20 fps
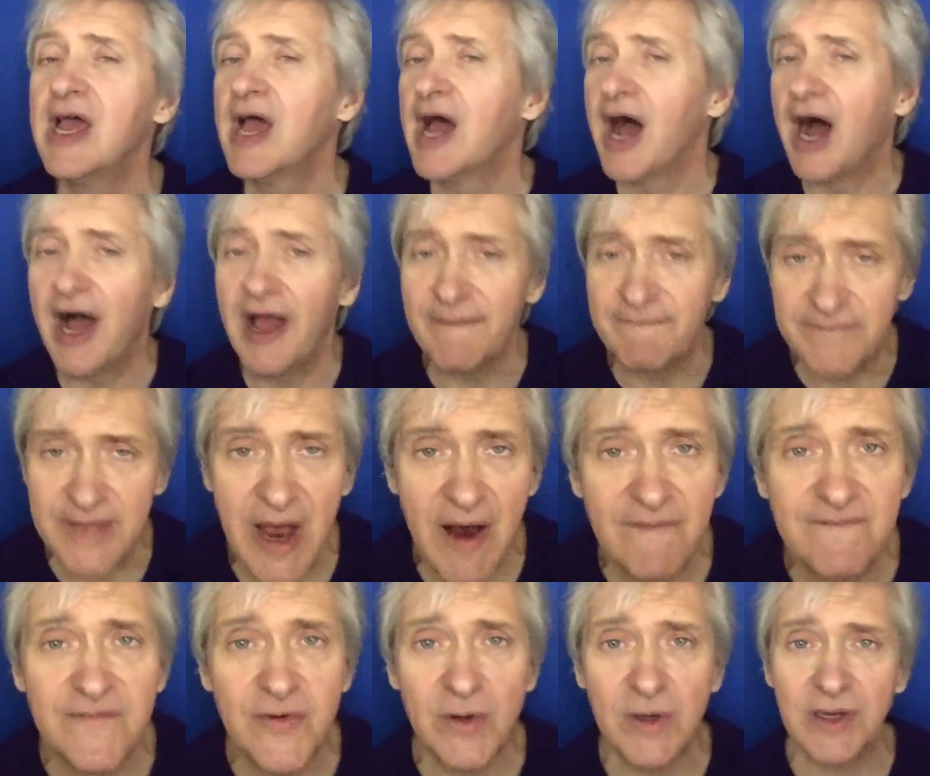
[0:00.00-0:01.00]
I am now
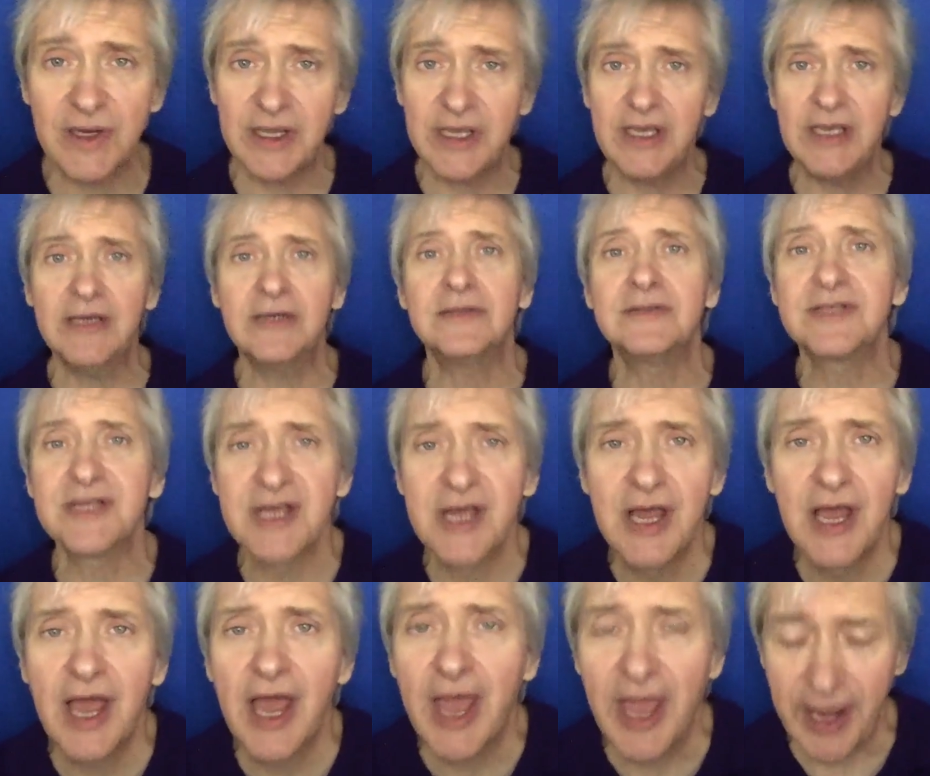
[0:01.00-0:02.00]
fully healed.
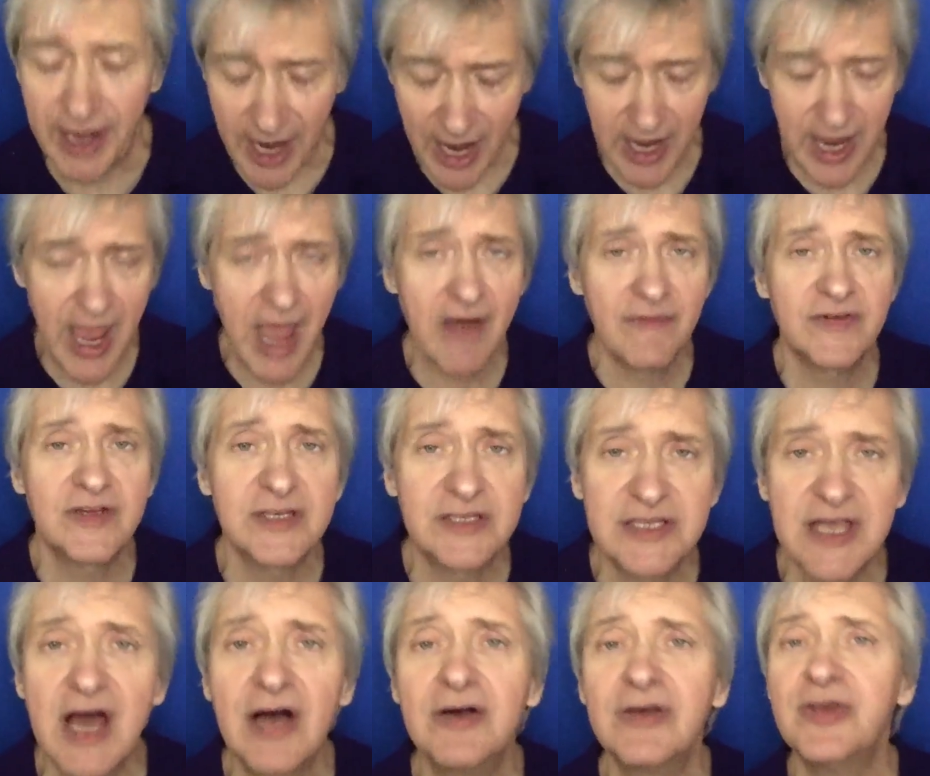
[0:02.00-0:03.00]
And I have to
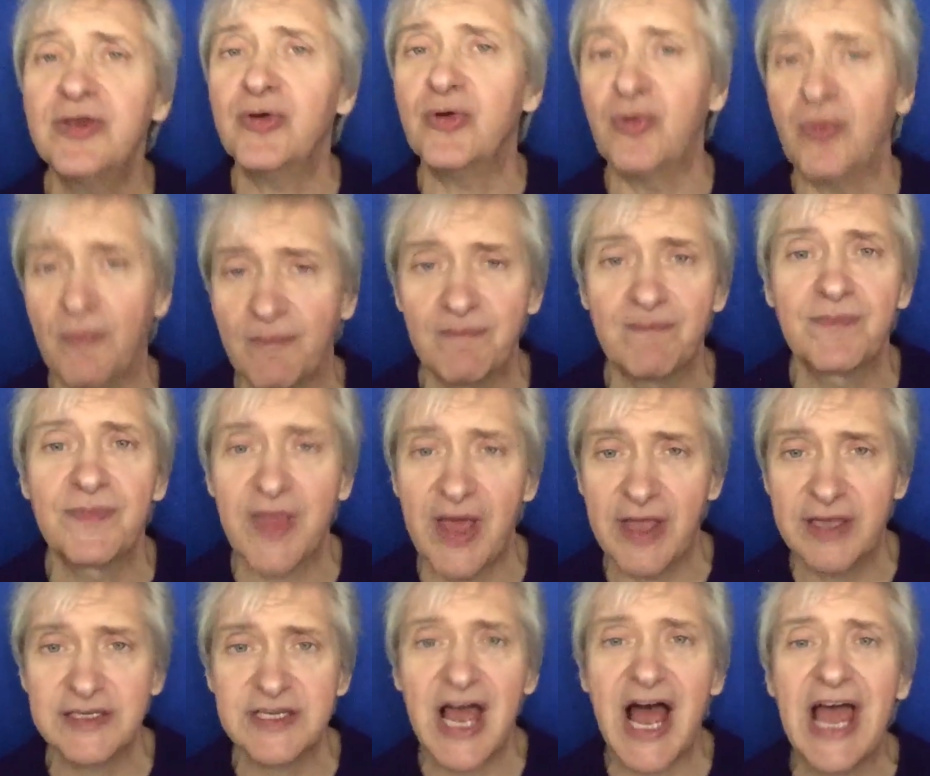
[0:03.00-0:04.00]
tell you
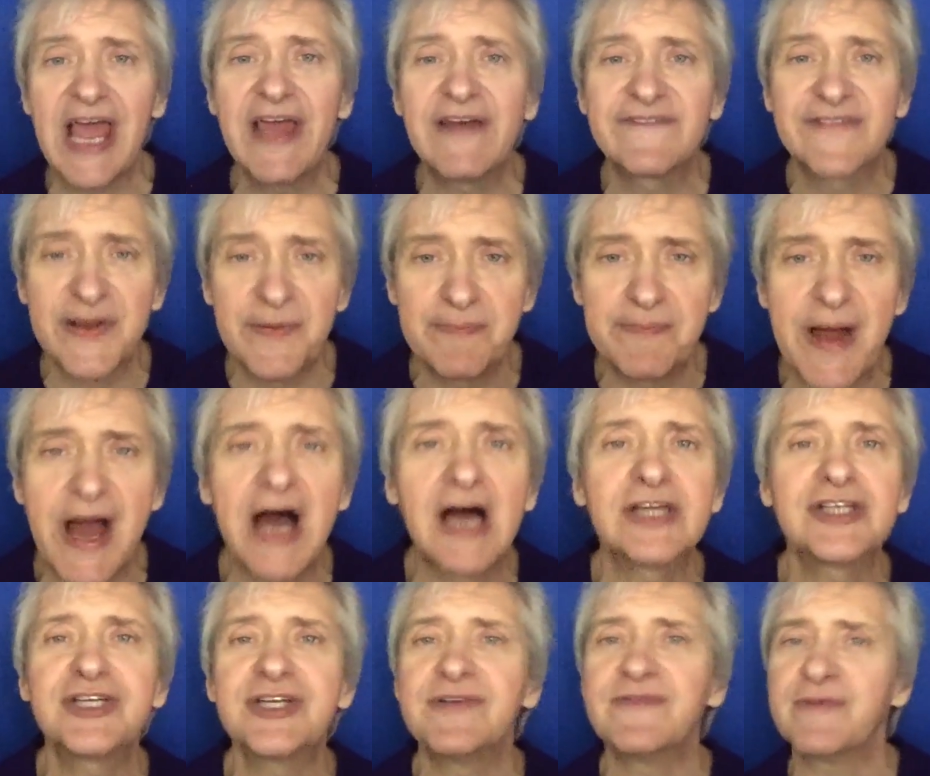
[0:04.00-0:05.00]
that I have
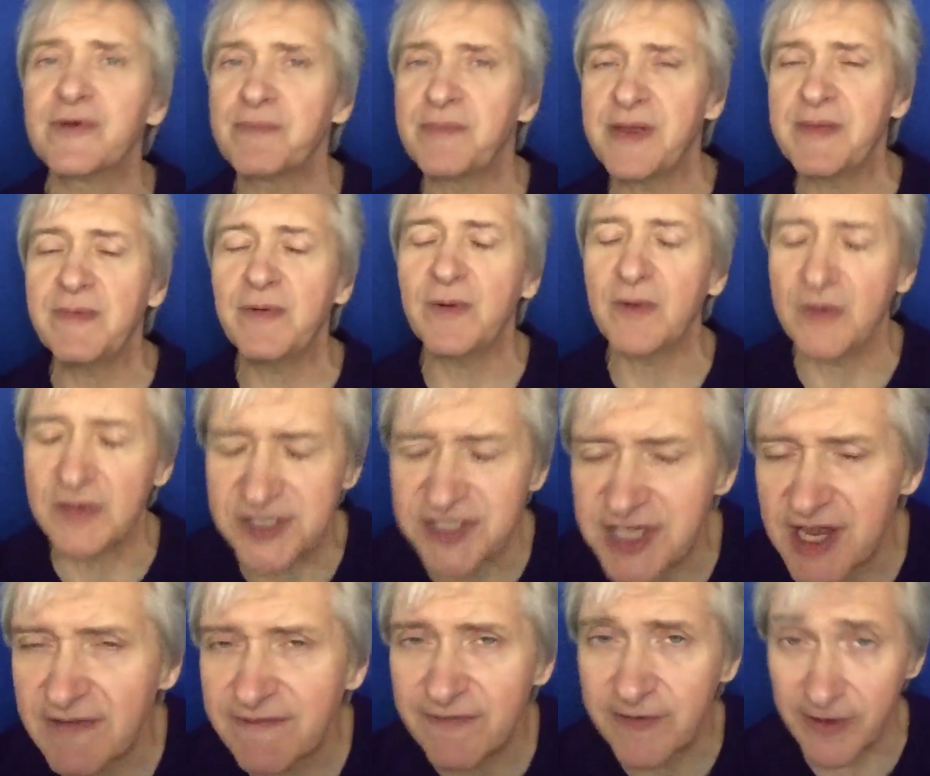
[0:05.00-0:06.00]
compassion for people who are
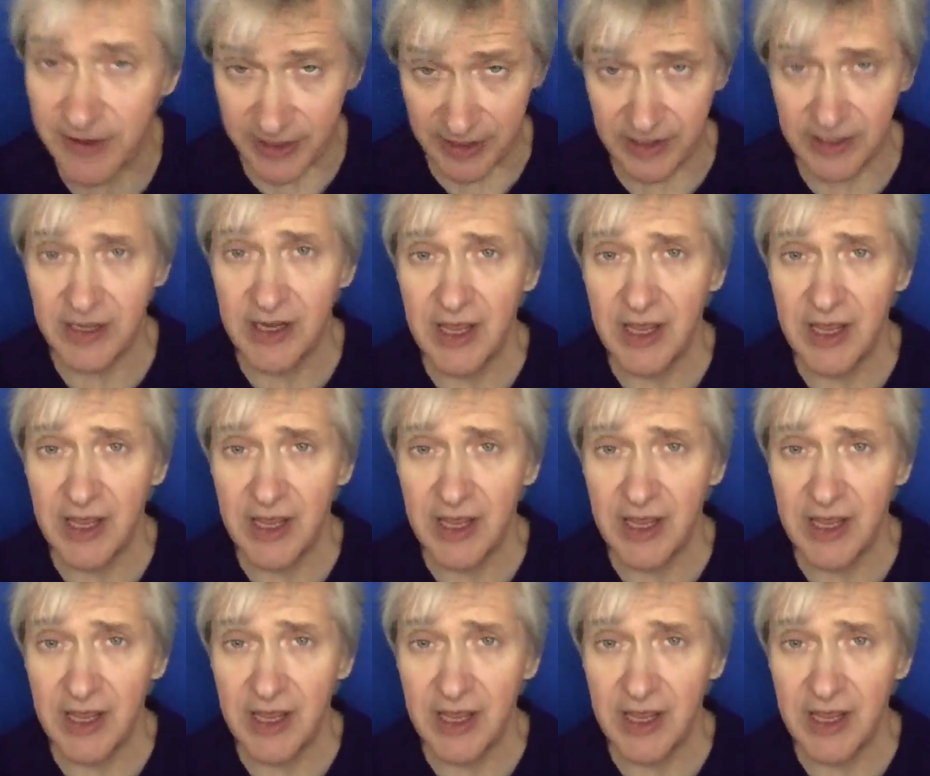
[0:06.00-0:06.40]
suffering.